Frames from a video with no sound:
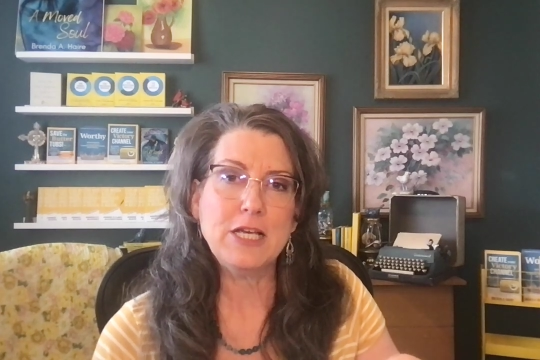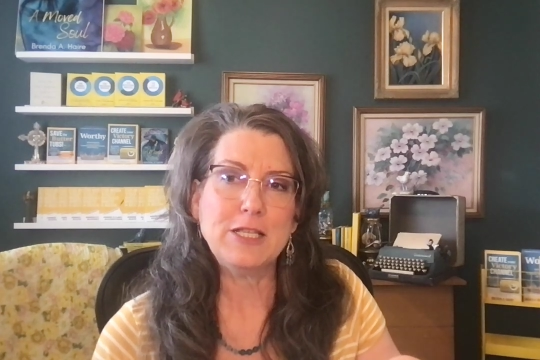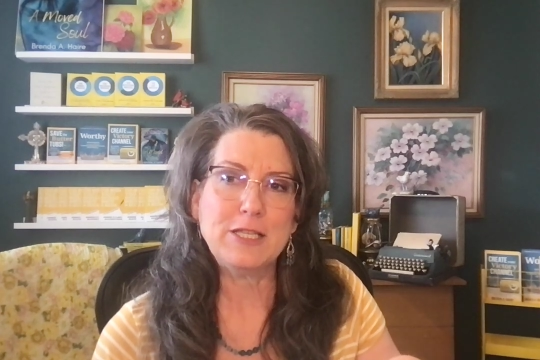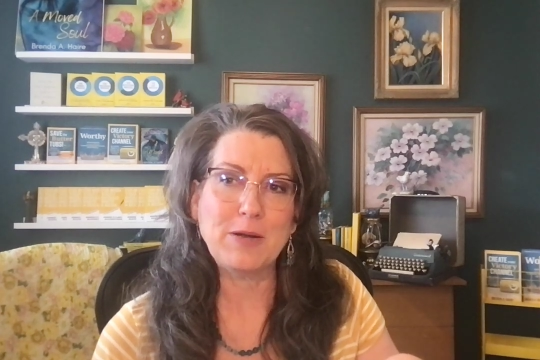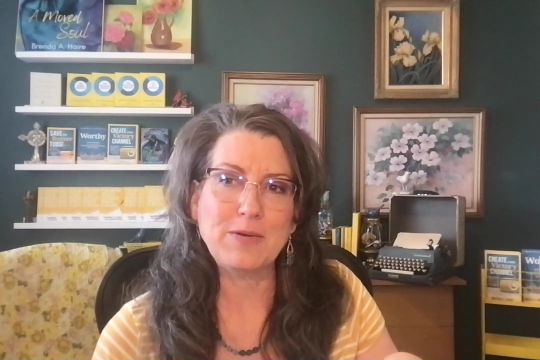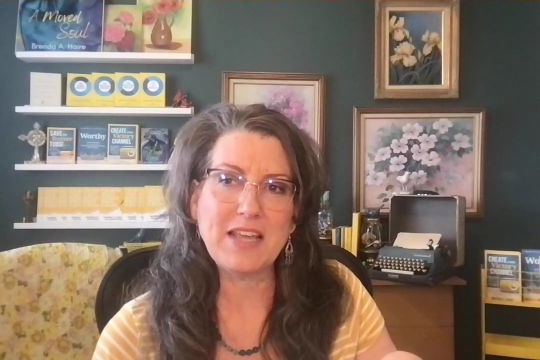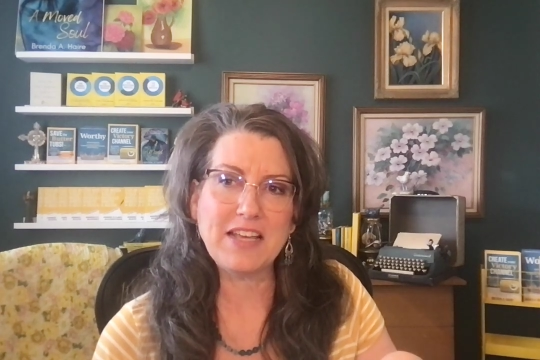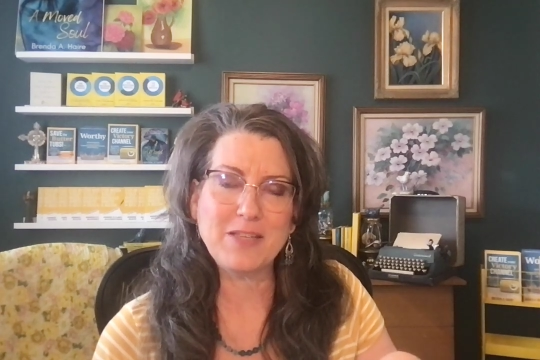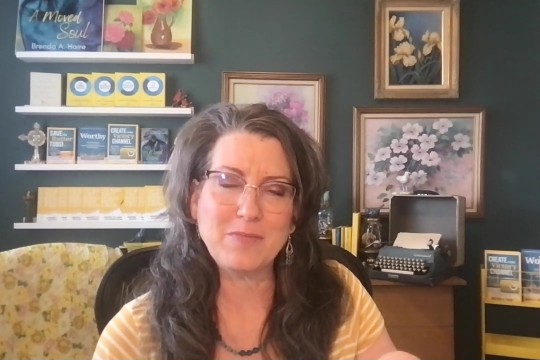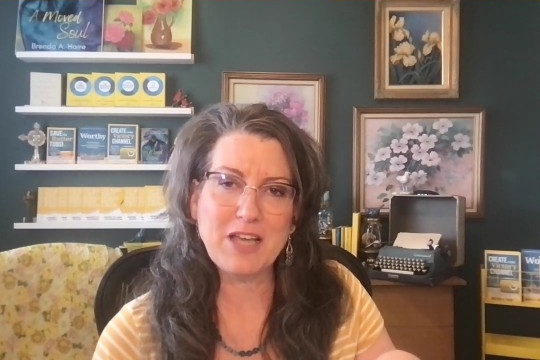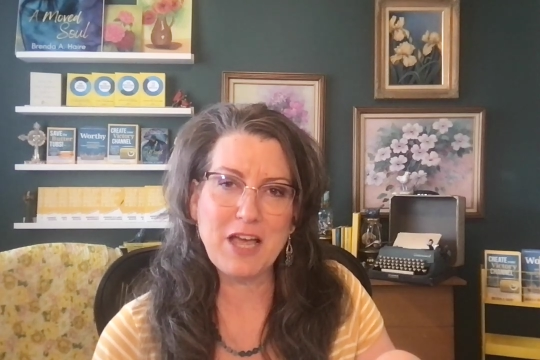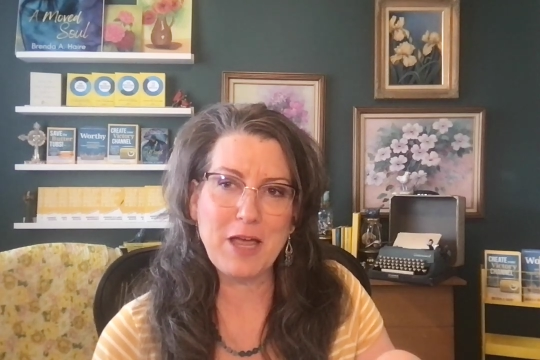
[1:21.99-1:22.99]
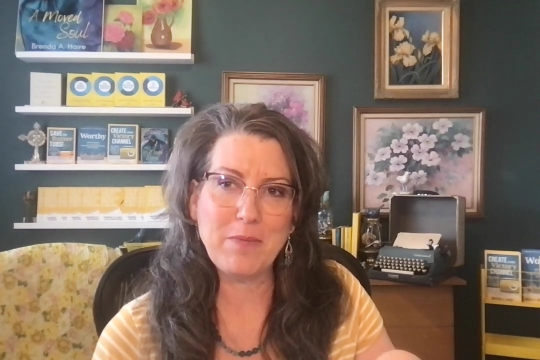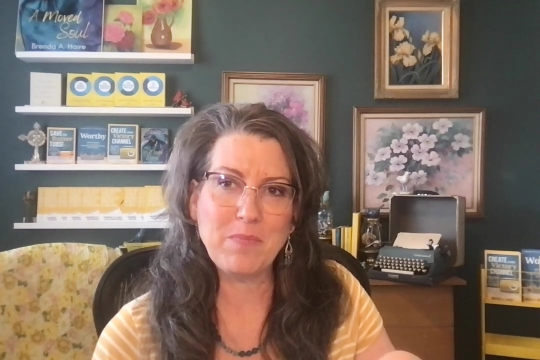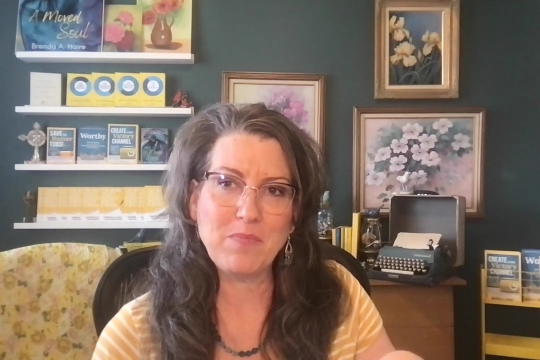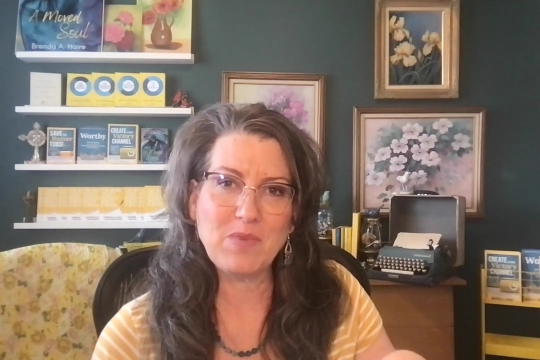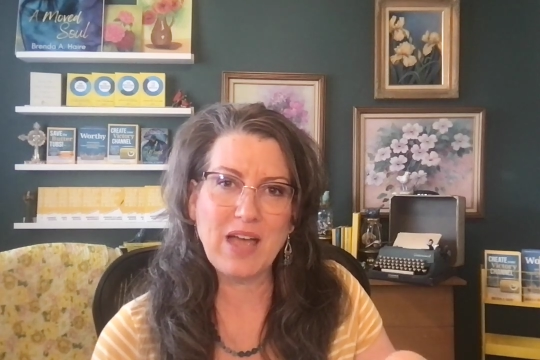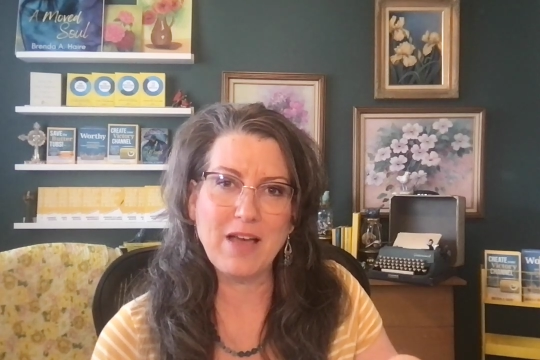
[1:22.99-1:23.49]
So take some
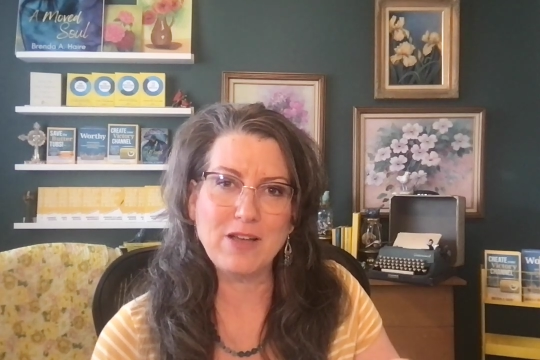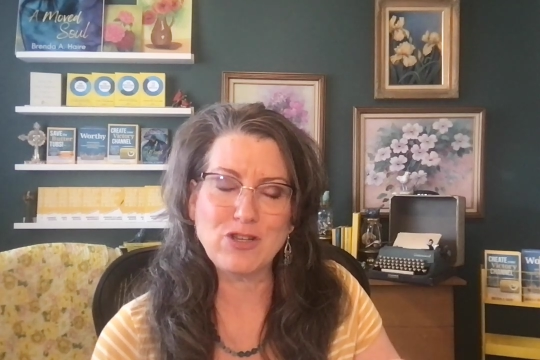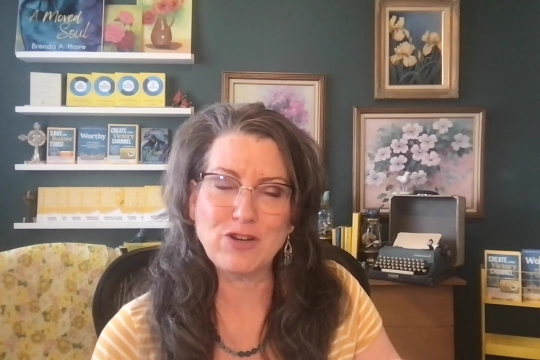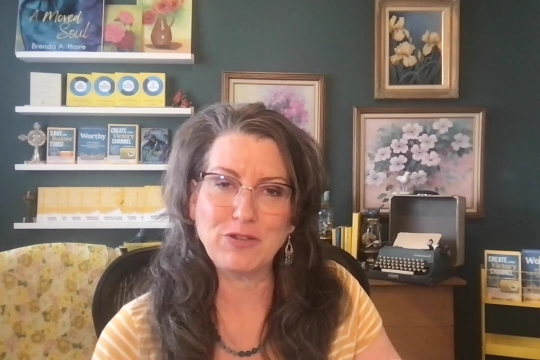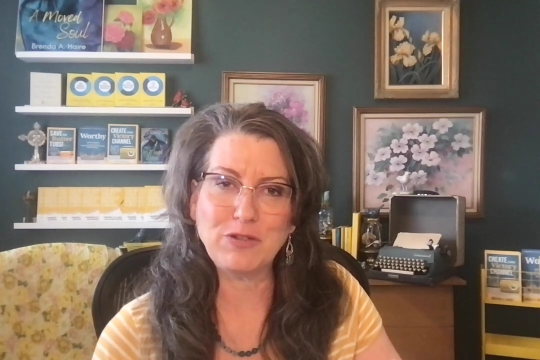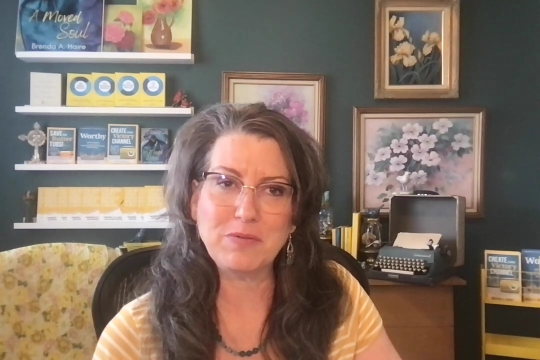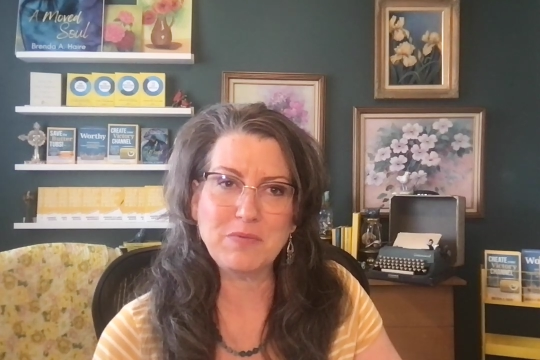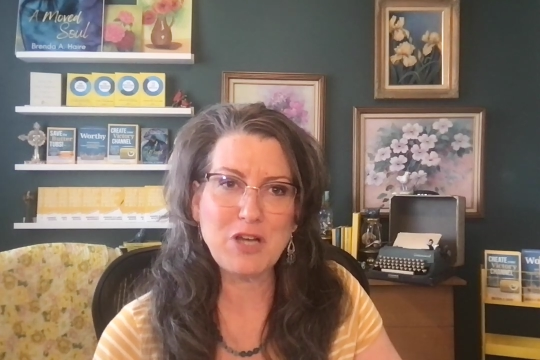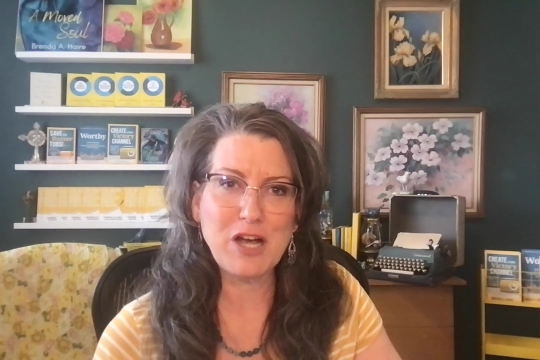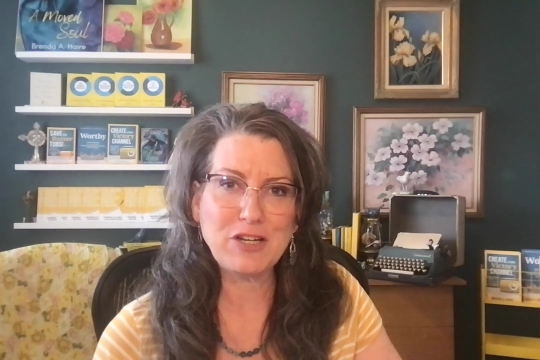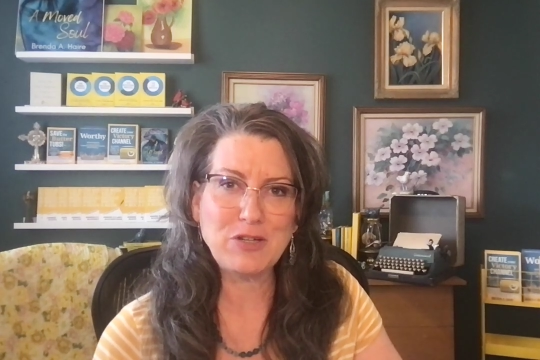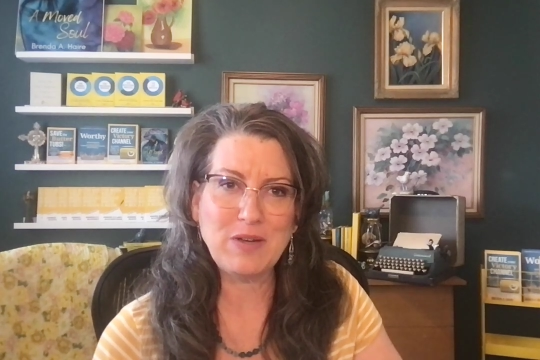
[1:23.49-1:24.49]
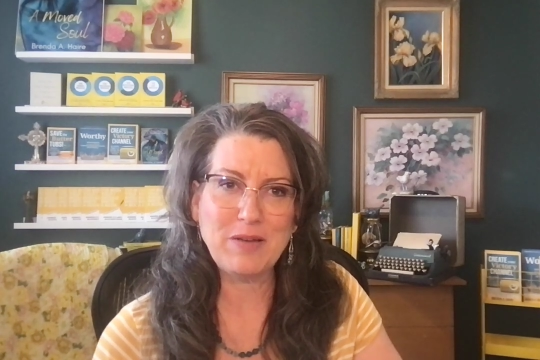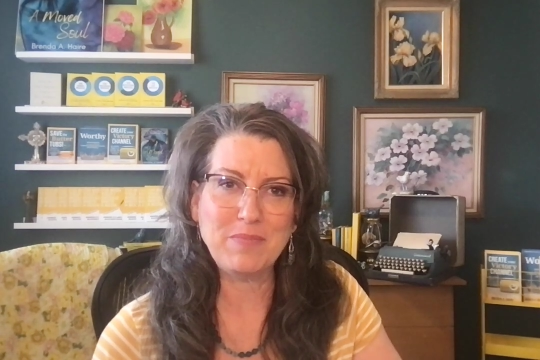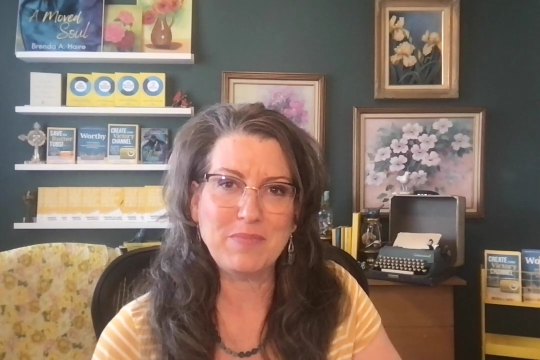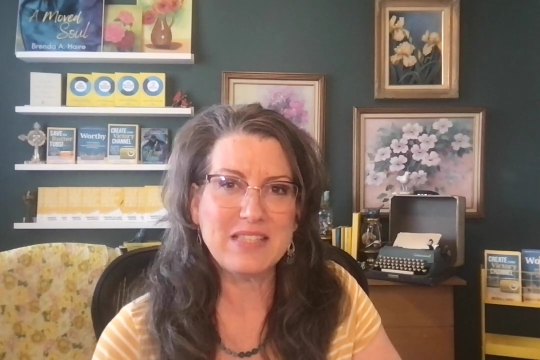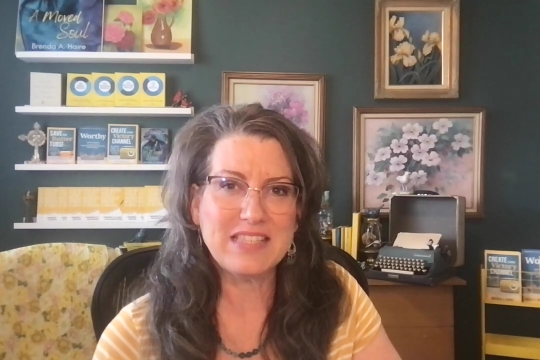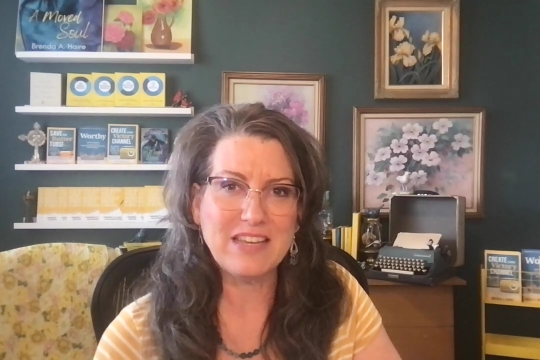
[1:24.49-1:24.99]
time, uh, journal, talk to
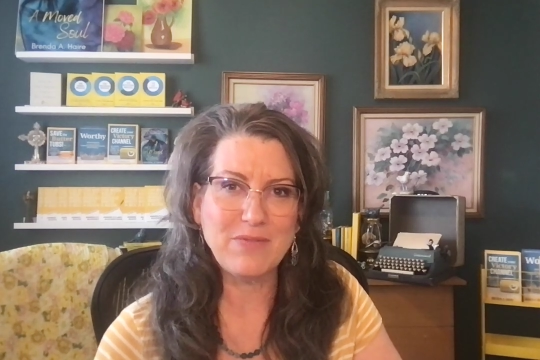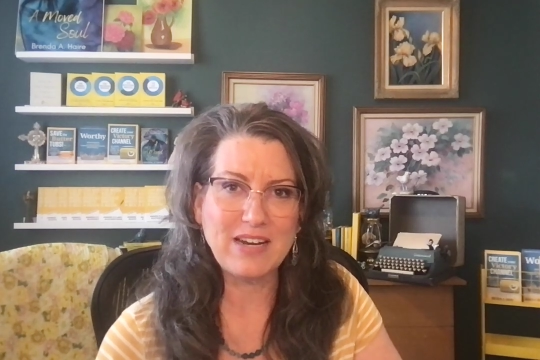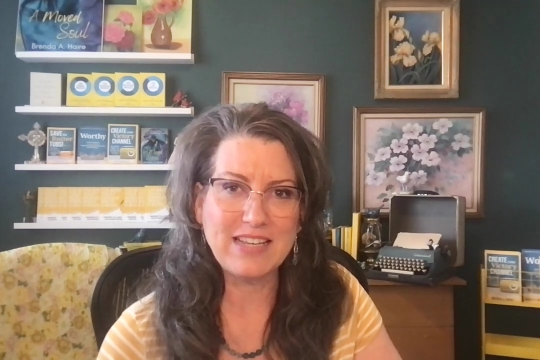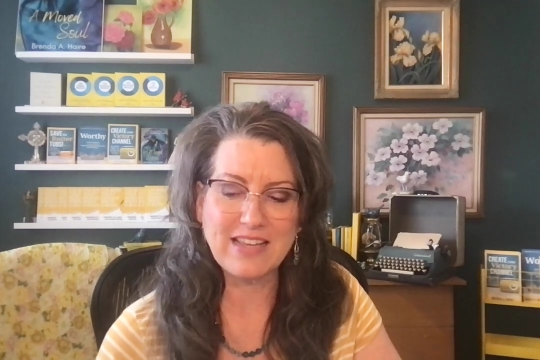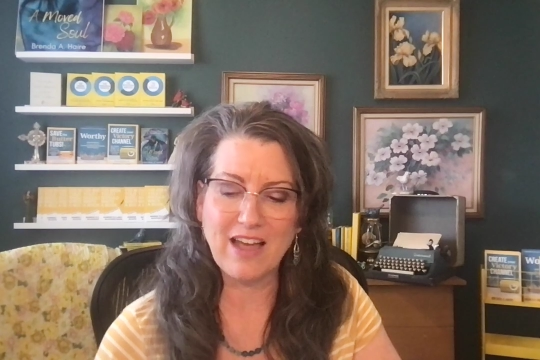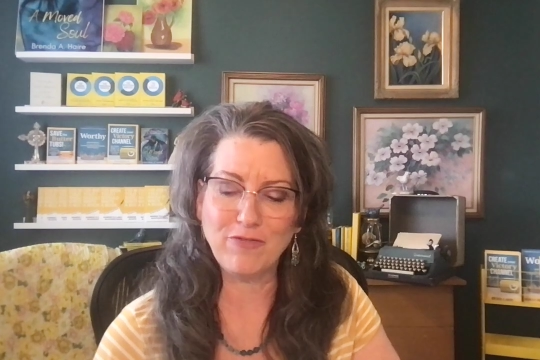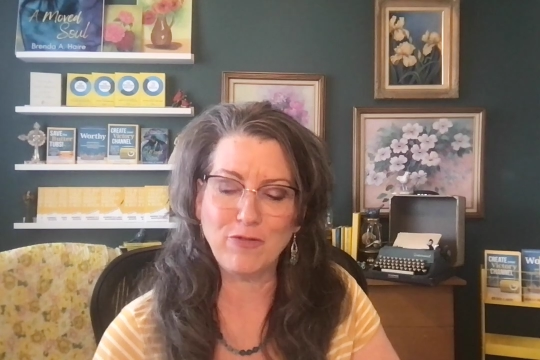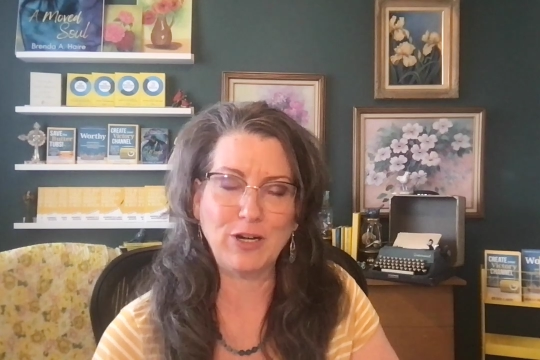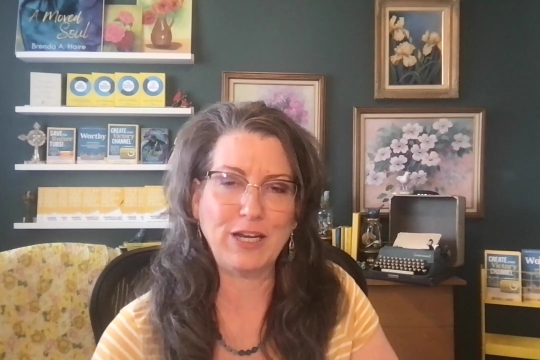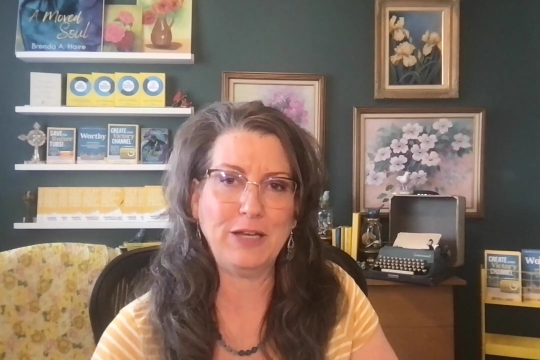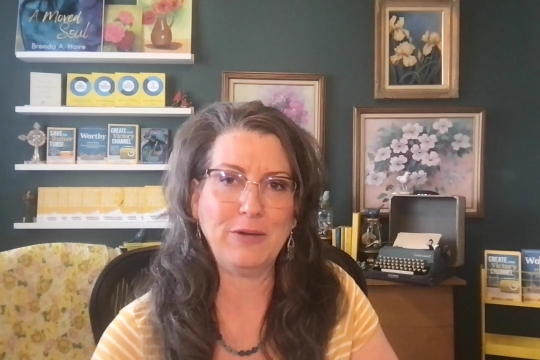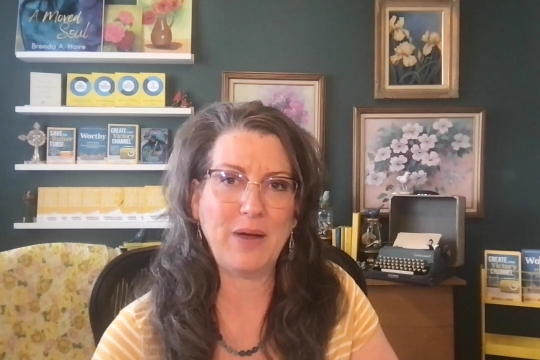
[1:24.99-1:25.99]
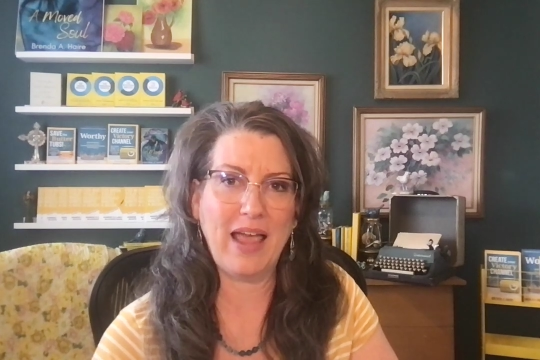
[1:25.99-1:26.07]
him, see what he's got for you,